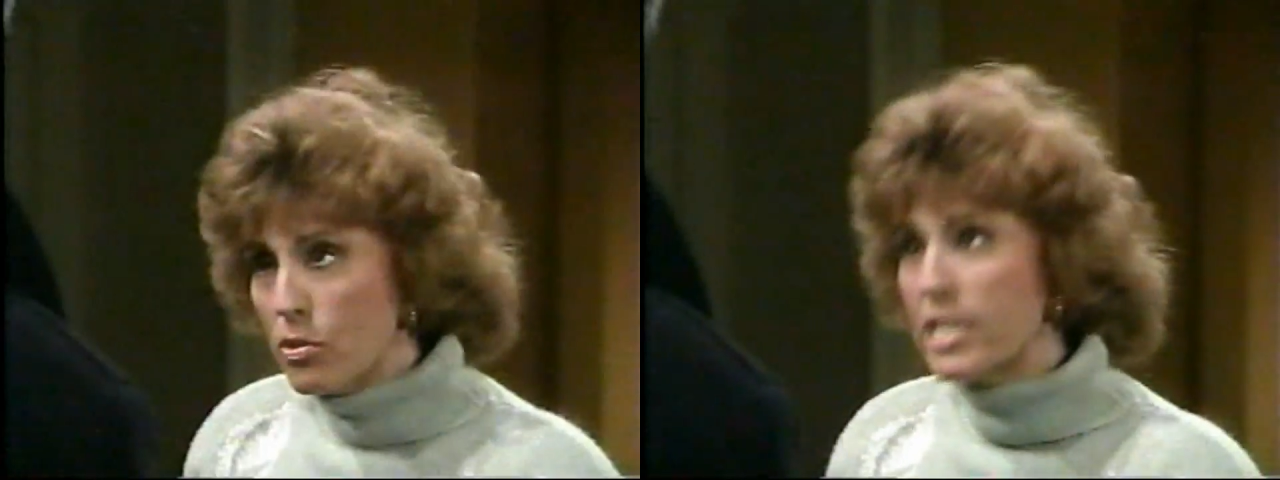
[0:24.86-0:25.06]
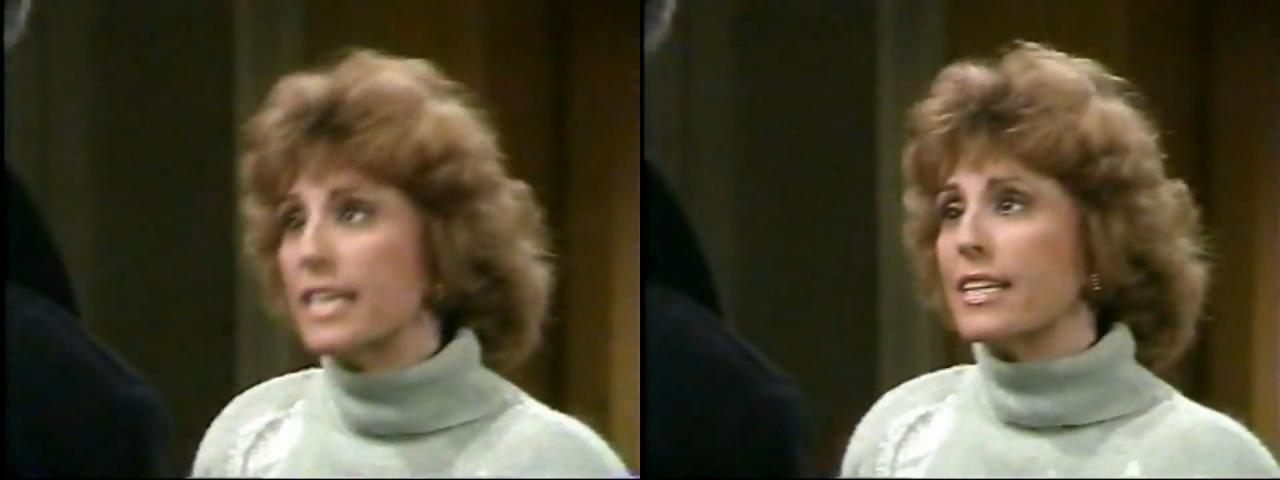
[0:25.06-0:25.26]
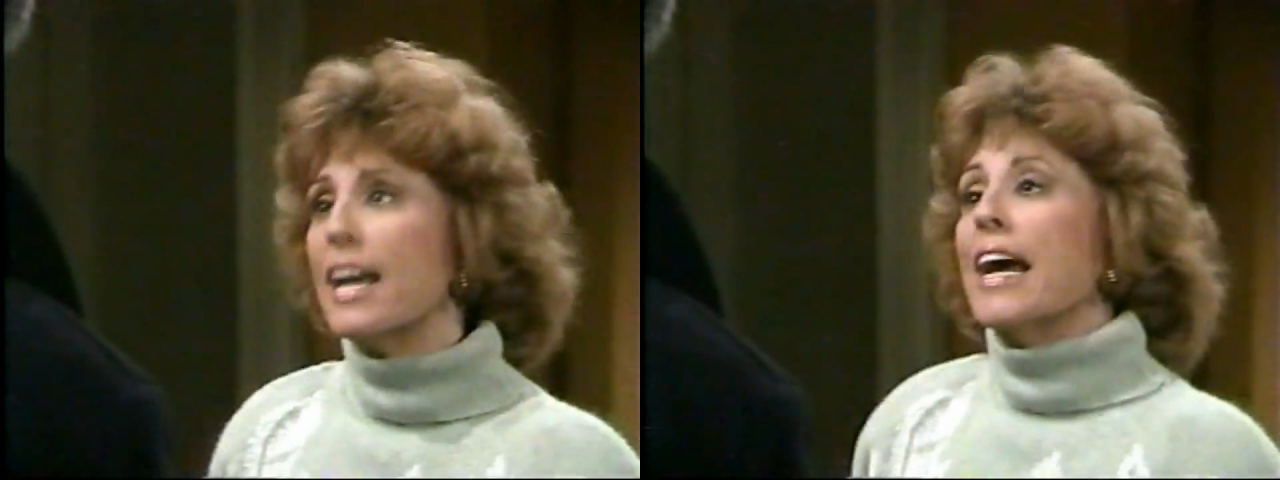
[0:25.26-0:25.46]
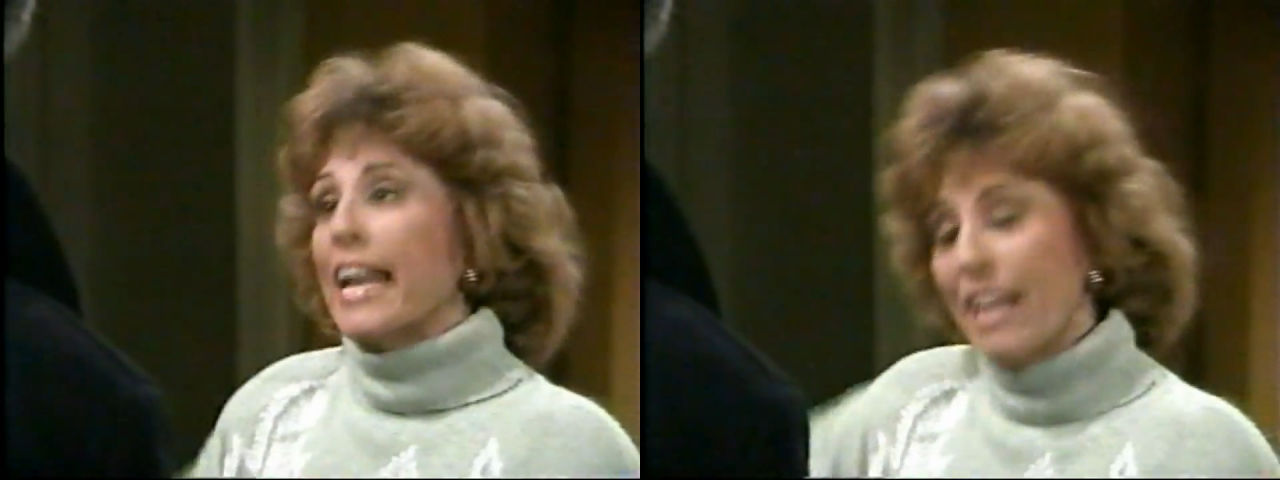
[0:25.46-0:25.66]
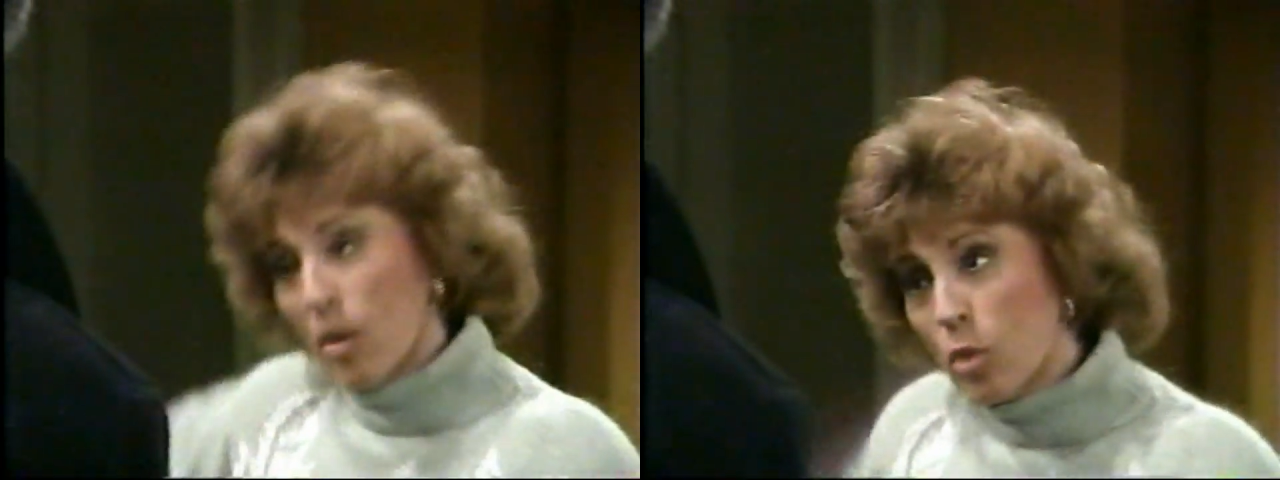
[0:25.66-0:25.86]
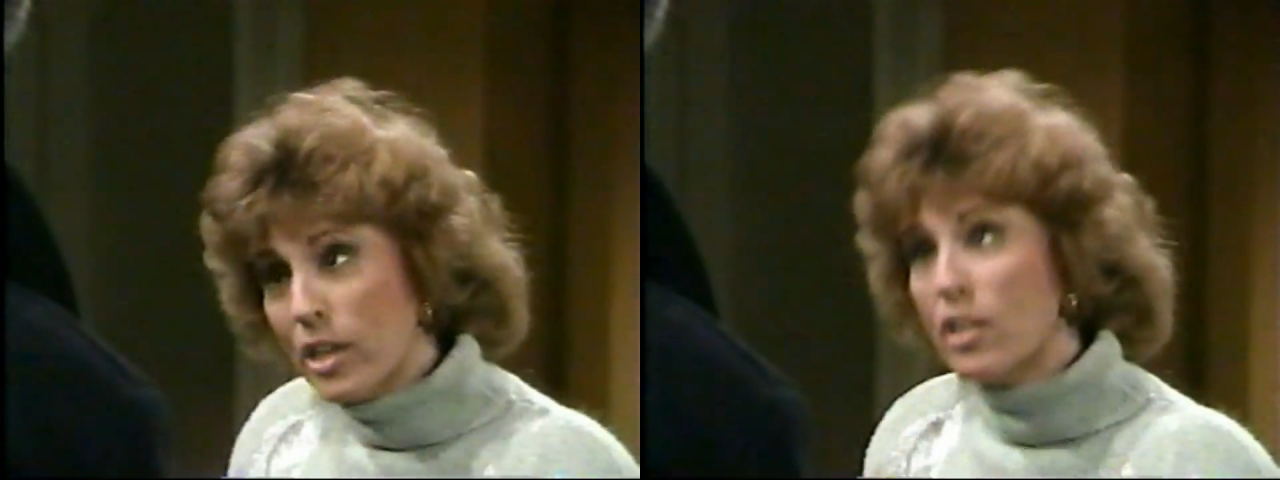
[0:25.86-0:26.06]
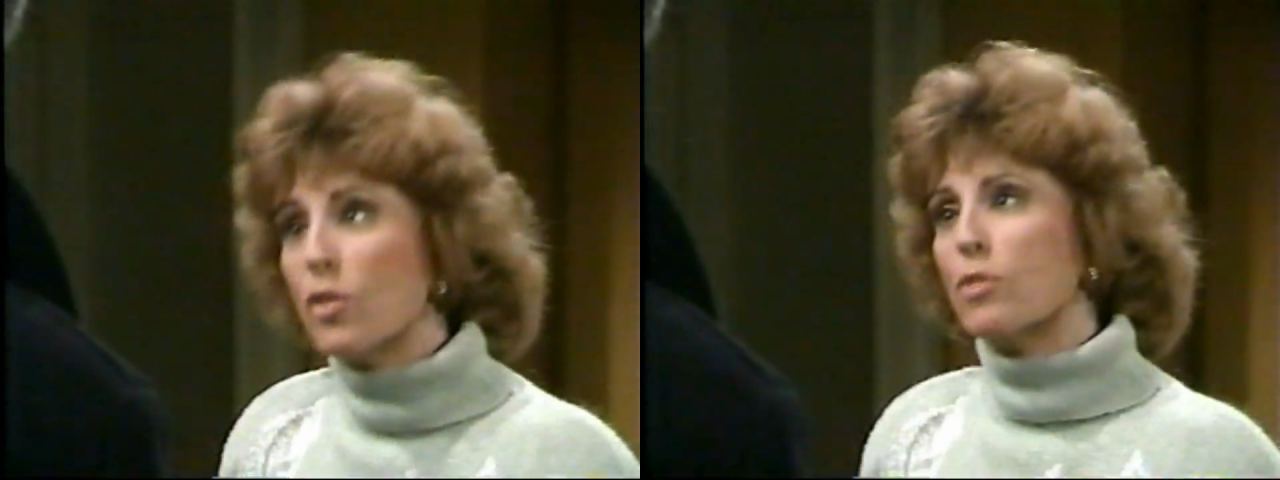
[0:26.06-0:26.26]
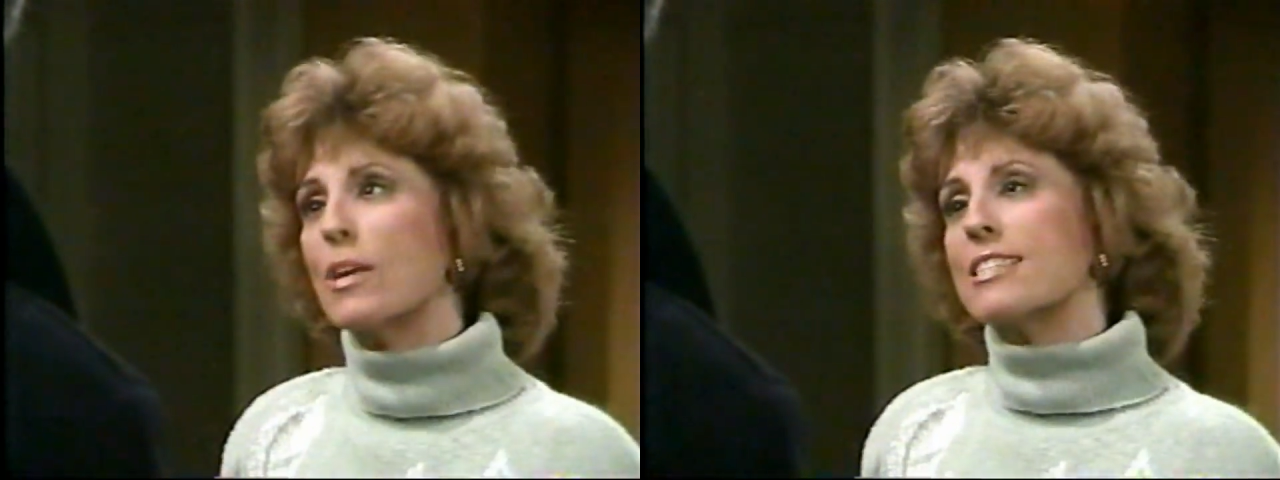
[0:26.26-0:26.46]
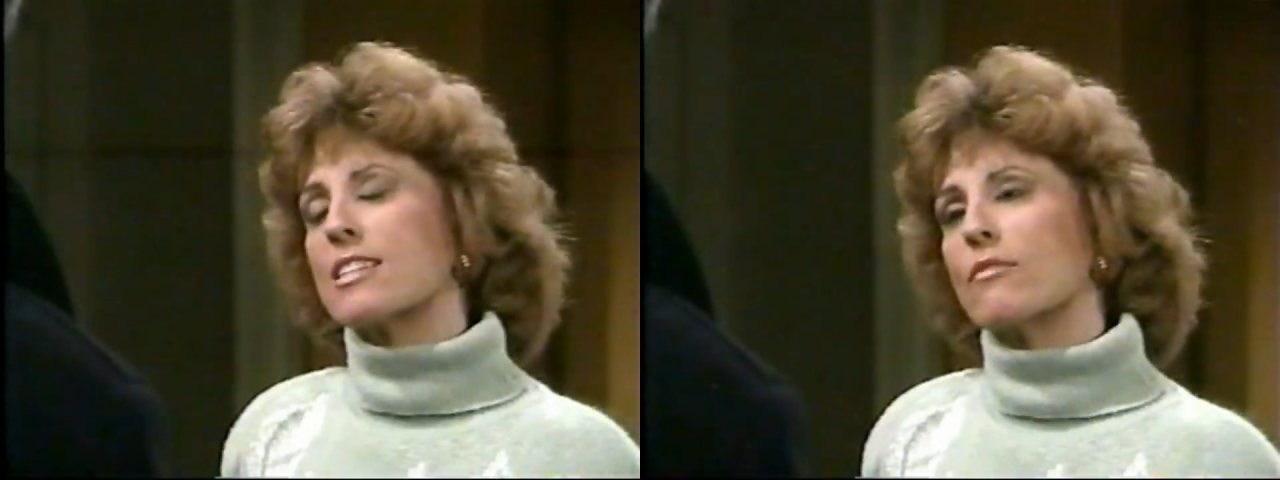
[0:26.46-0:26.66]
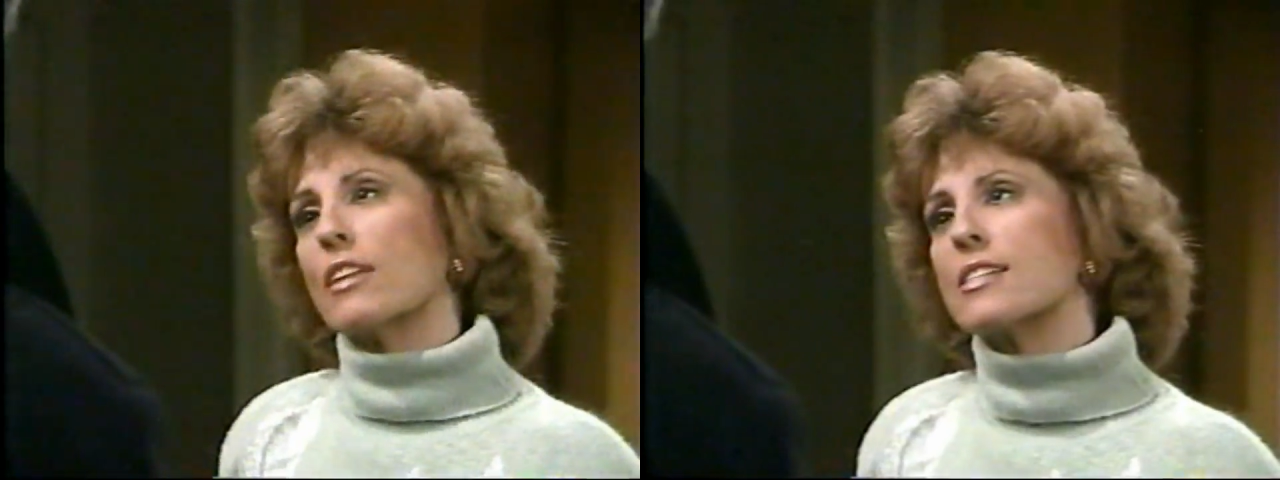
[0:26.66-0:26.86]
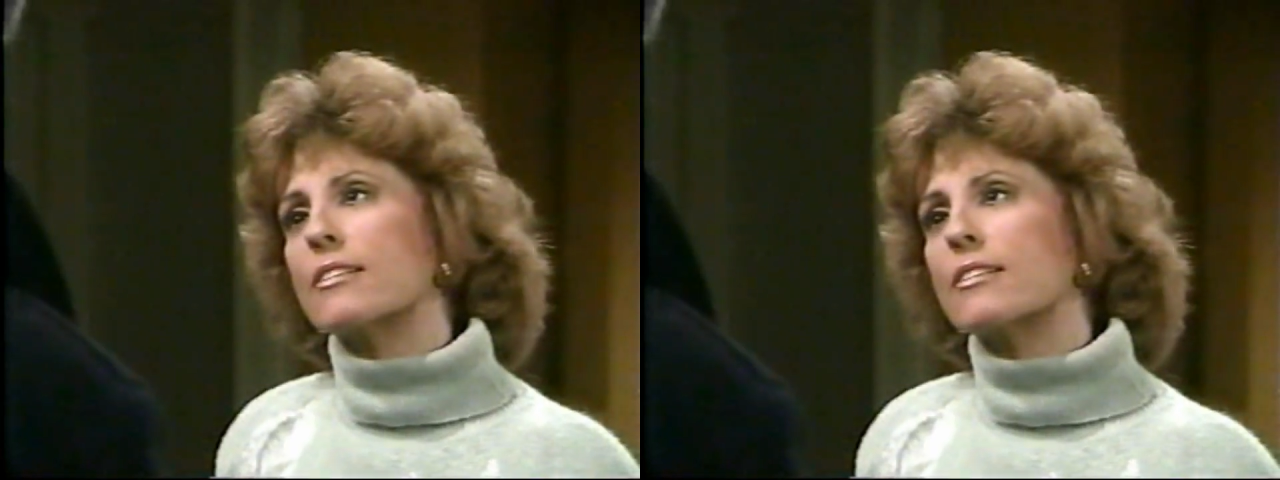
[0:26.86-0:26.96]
did, and now I want to know the rest of it.